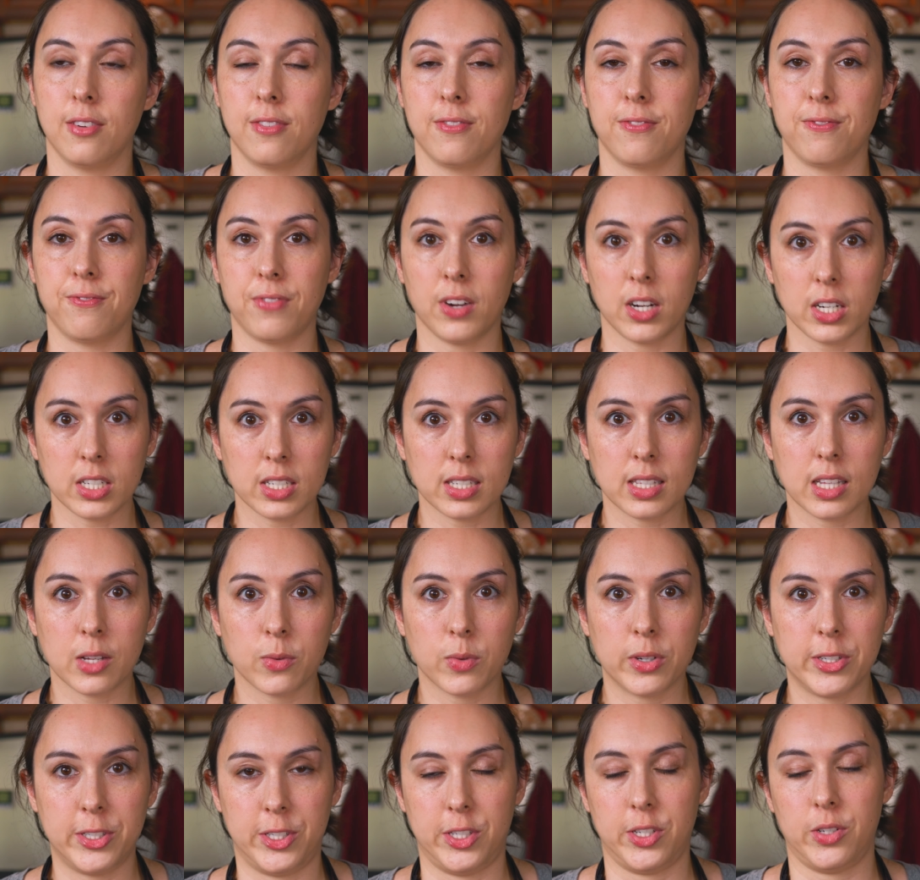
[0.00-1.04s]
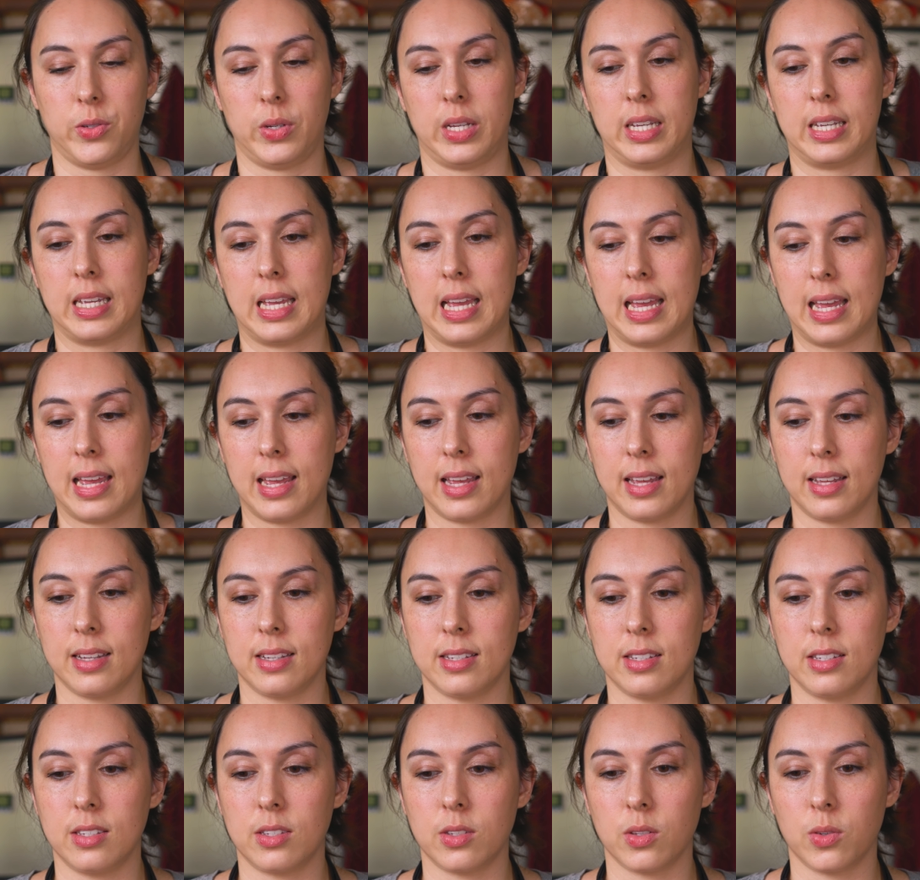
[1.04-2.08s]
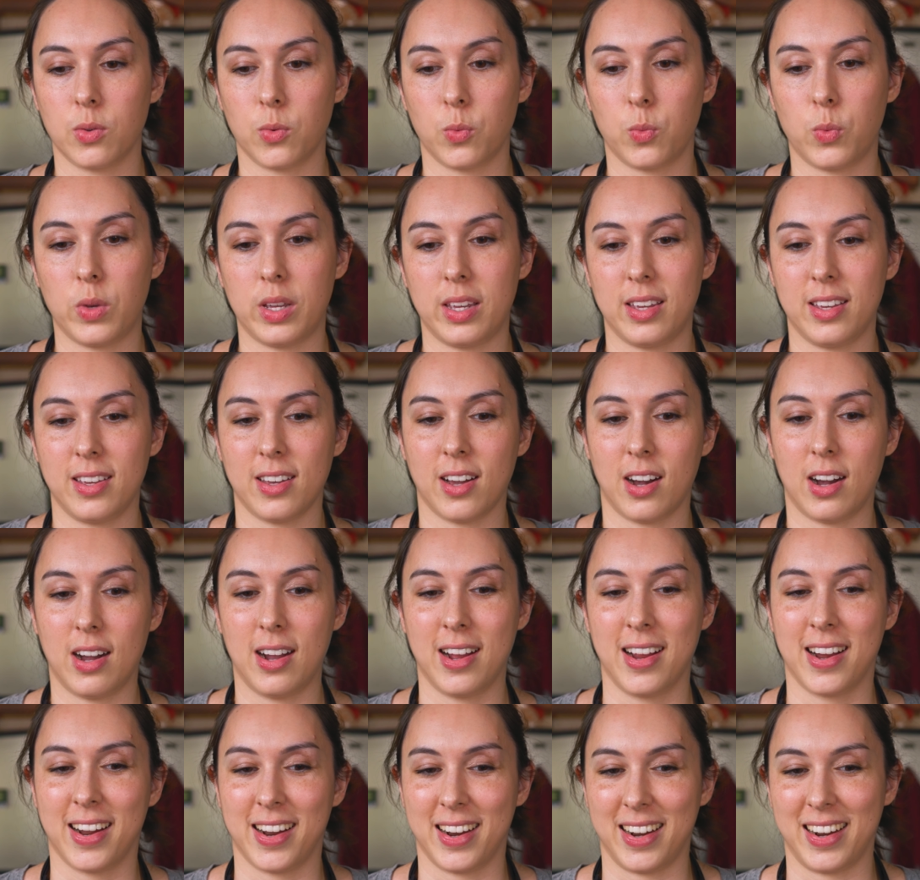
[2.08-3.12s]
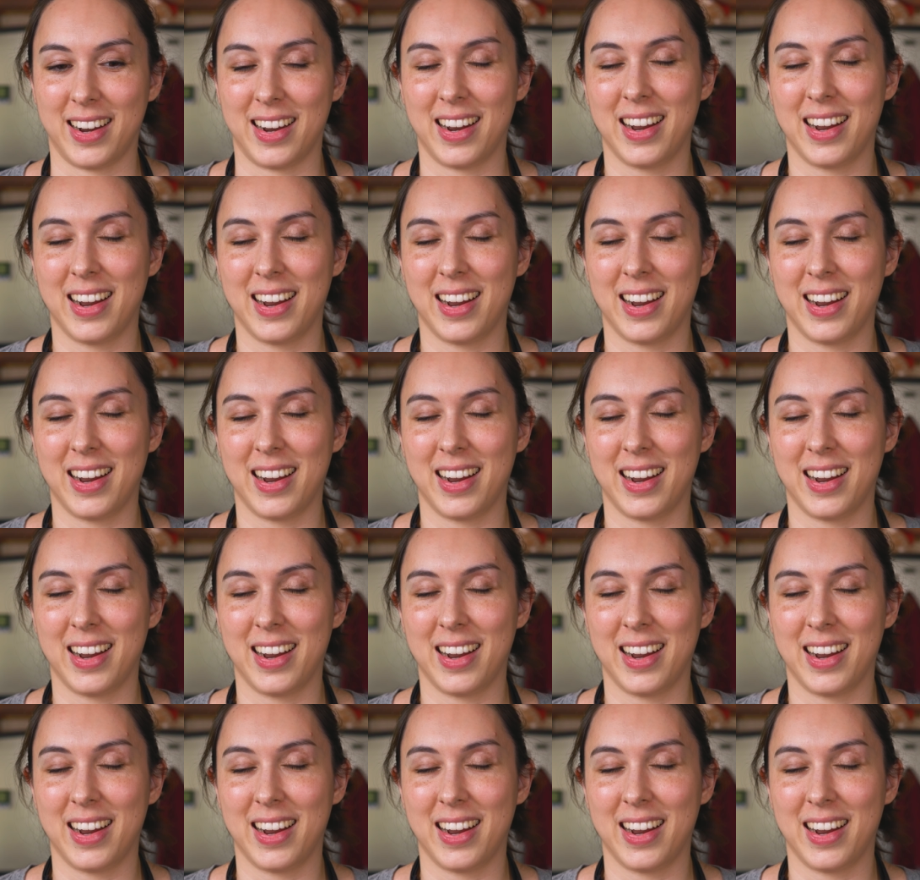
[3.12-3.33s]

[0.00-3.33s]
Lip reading: First thing we're doing is we are